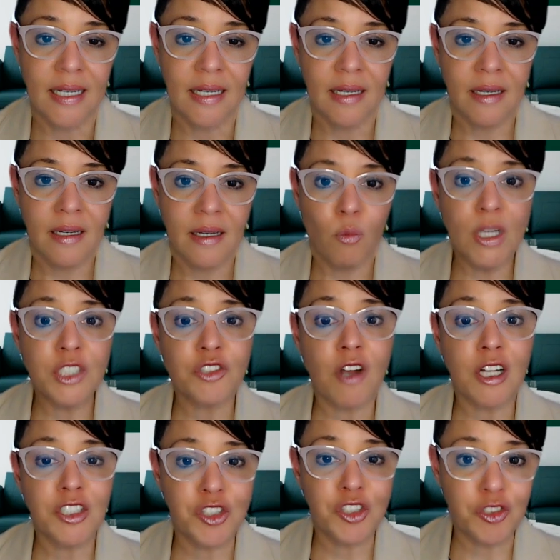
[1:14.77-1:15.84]
We draw
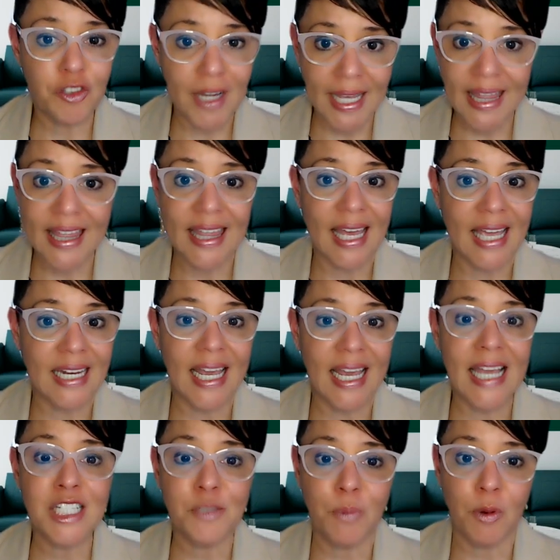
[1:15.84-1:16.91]
strength and
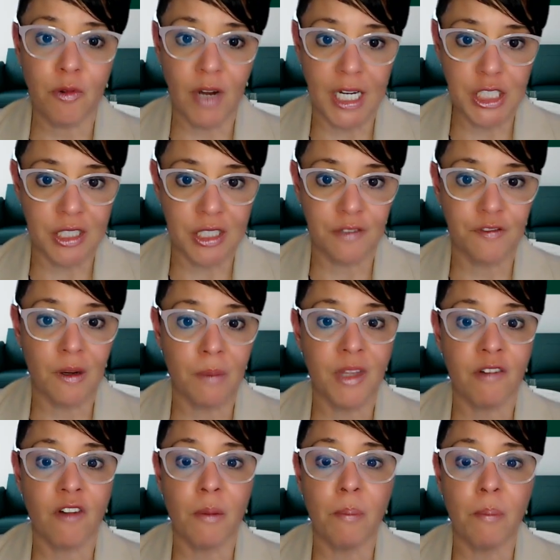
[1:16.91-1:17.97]
inspiration from the
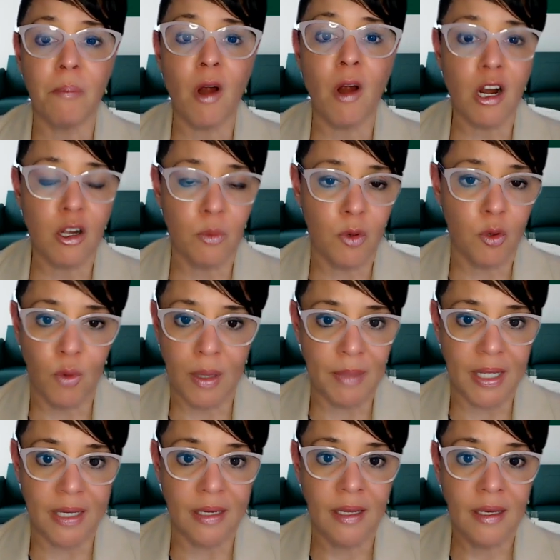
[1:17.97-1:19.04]
remarkable
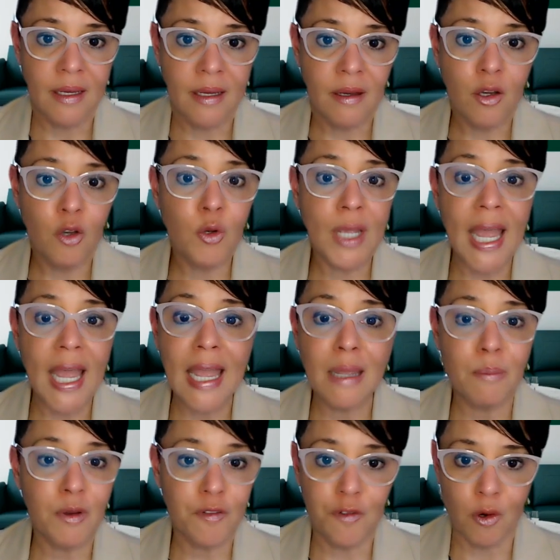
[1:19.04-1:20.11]
women who came
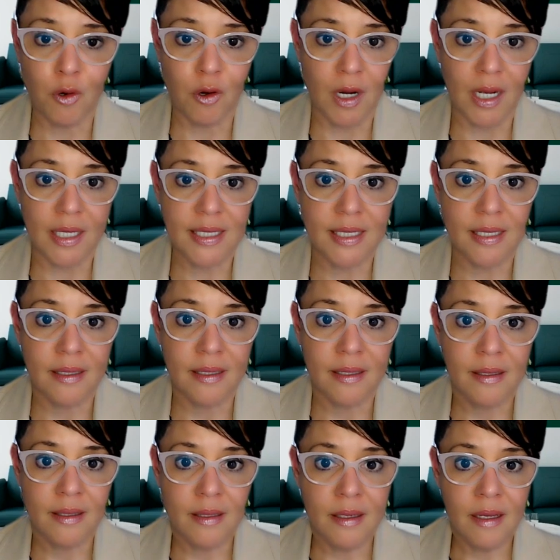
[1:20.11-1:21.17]
before us.
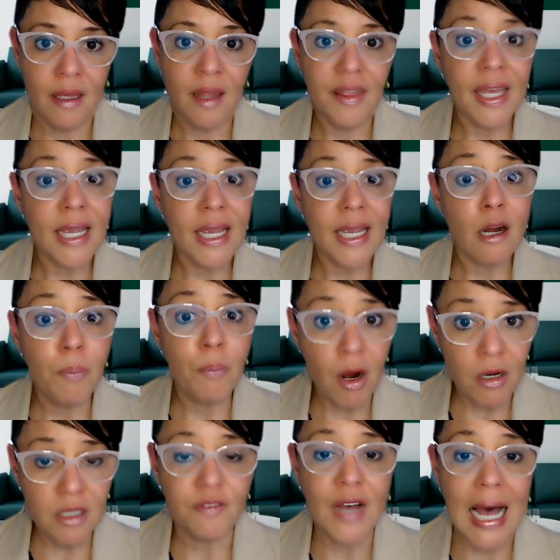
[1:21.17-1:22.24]
They are part
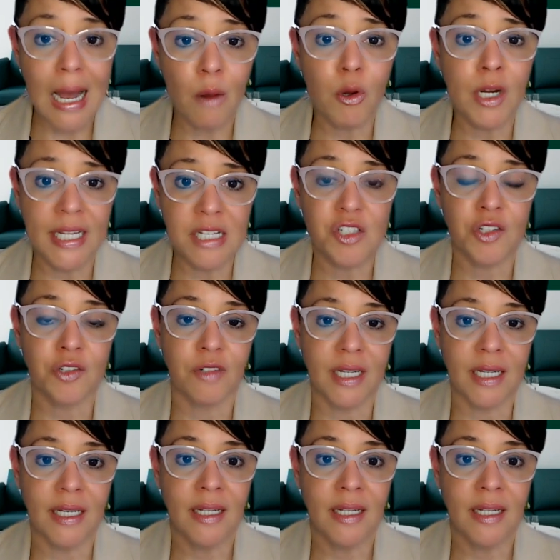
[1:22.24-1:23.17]
of our history,